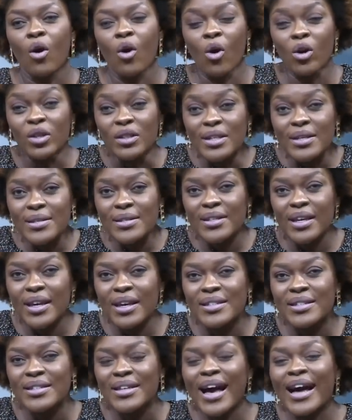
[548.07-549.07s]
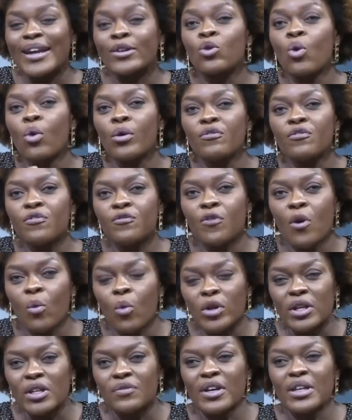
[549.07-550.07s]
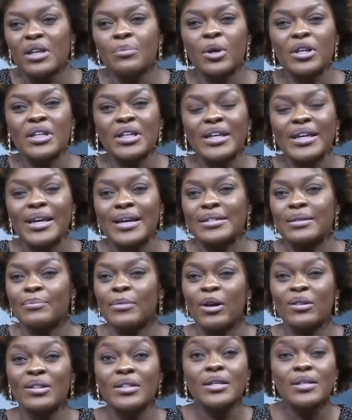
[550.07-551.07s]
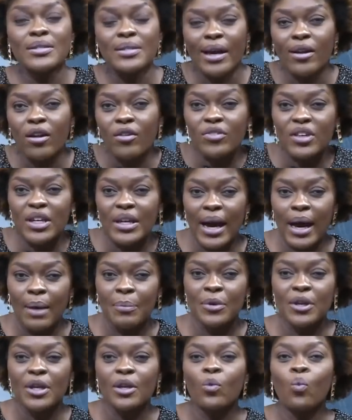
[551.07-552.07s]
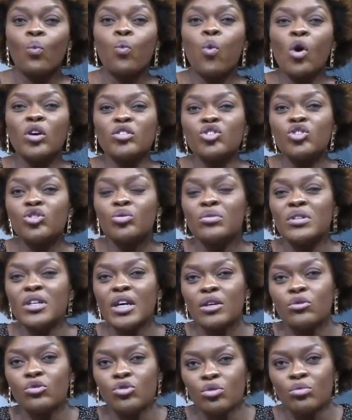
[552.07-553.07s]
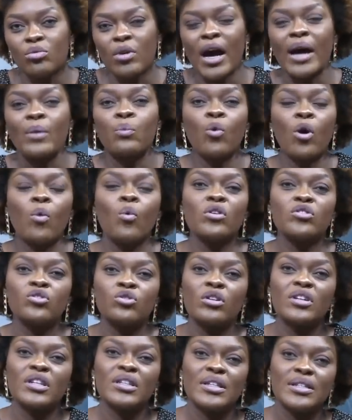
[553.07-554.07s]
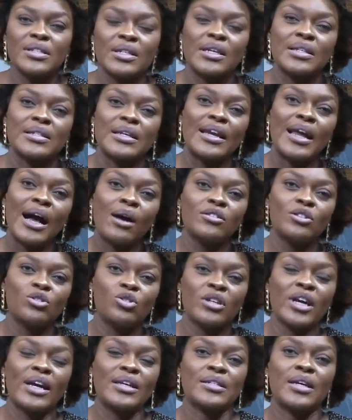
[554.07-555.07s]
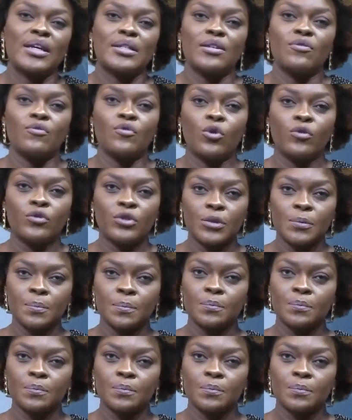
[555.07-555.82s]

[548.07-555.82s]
On this case and going forward, if anybody hears about this kind of thing happening, what should they do and what was done in this case and how did you guys get involved?